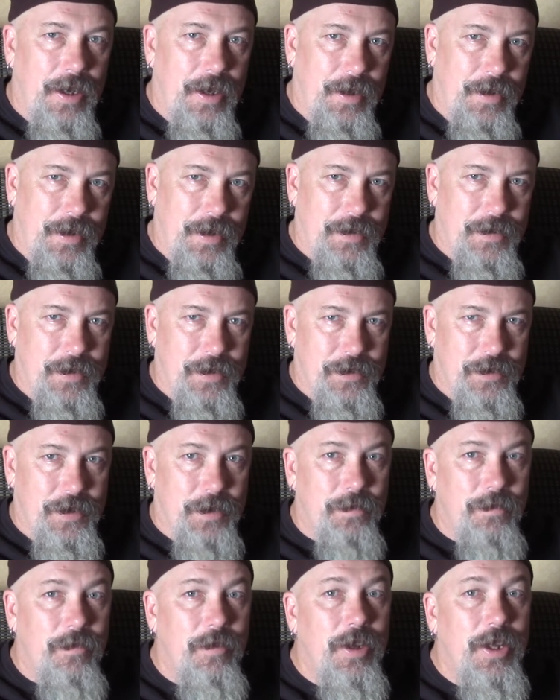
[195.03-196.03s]
there's
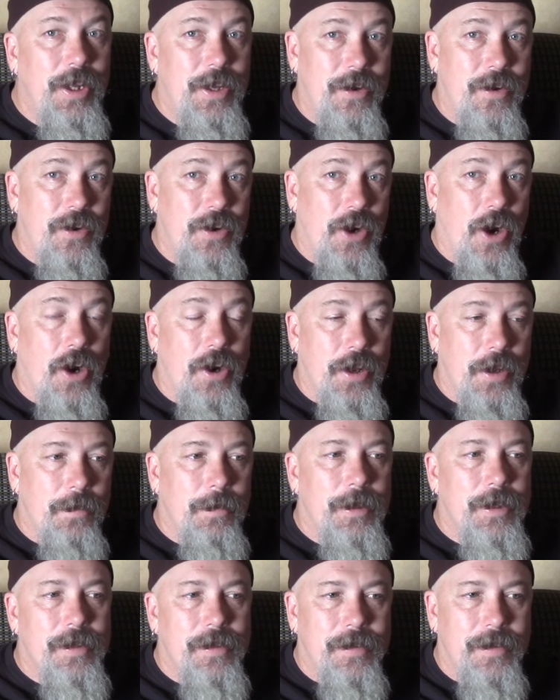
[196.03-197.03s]
some really good
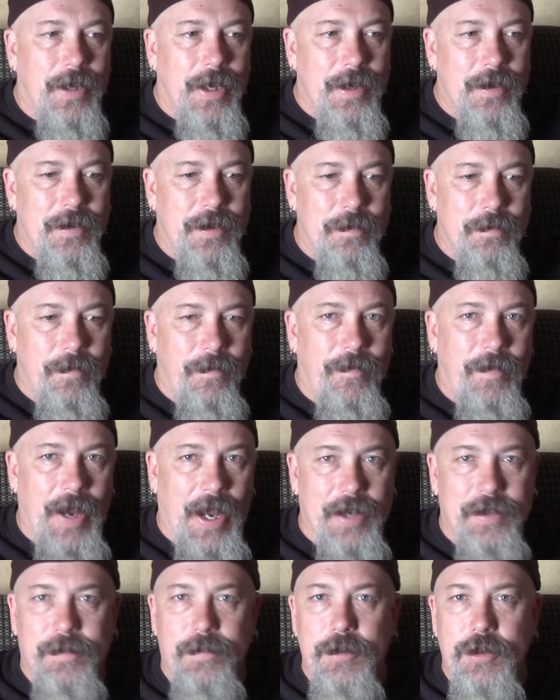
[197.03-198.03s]
arguments that the
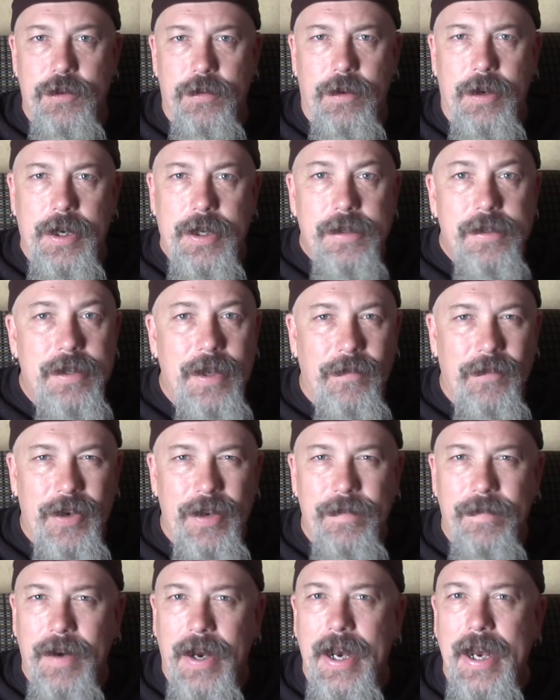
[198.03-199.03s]
vast majority,
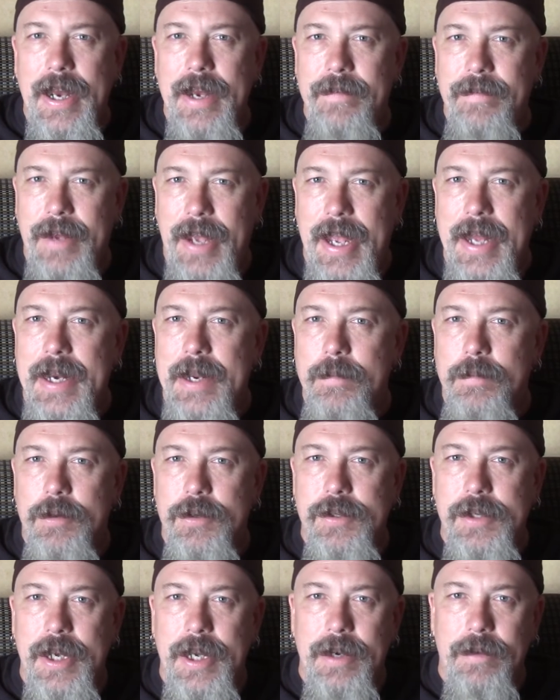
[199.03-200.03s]

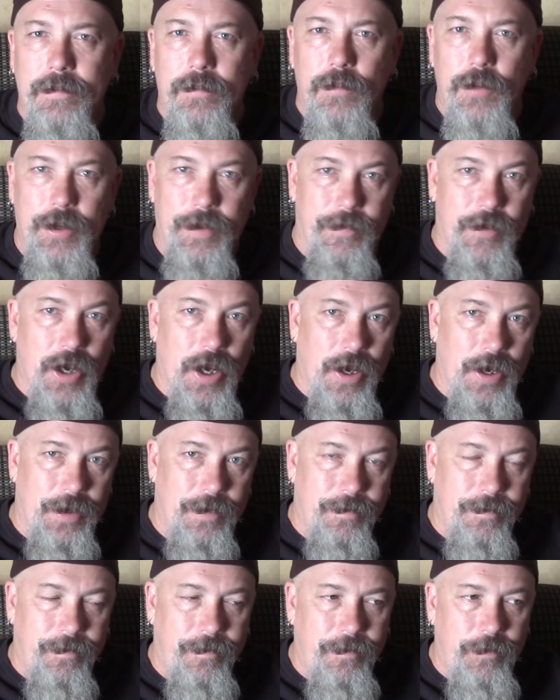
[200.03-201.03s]
75-80%, would have gone
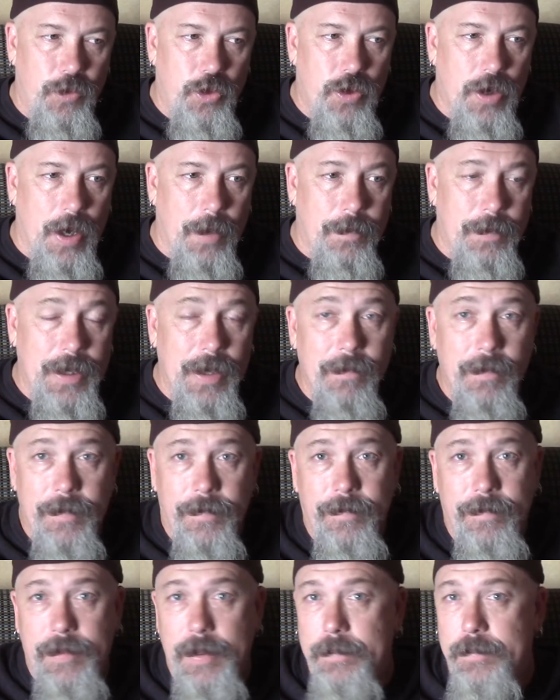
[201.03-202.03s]
Trump. And that would
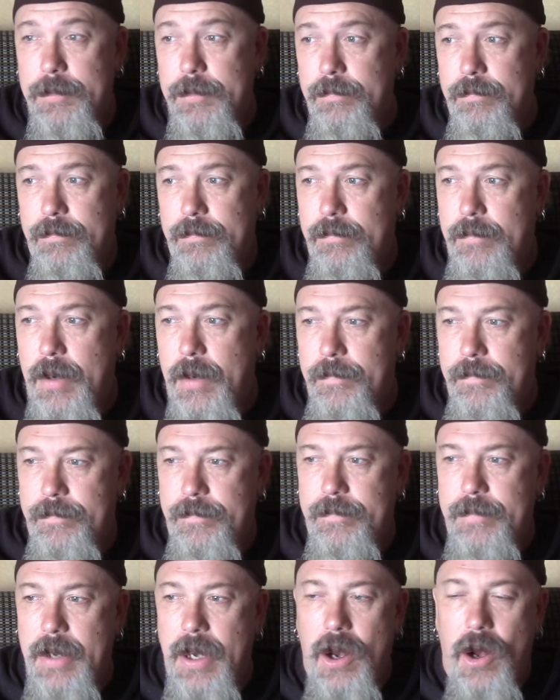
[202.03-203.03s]
have flipped
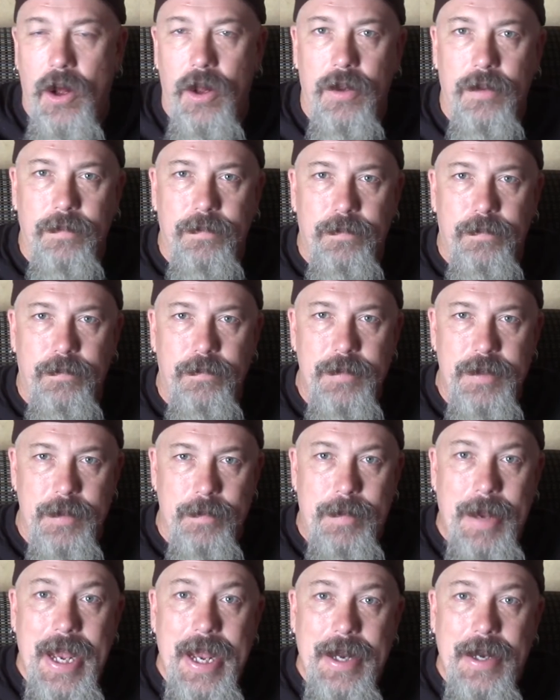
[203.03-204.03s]
all
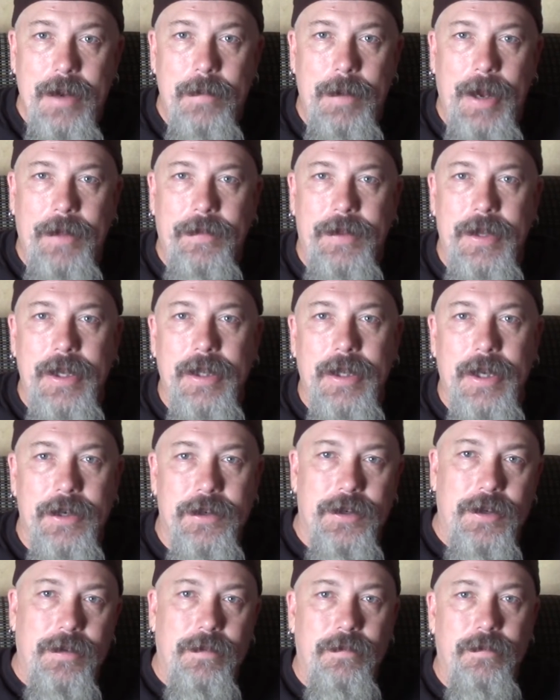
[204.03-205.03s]
debate about the election,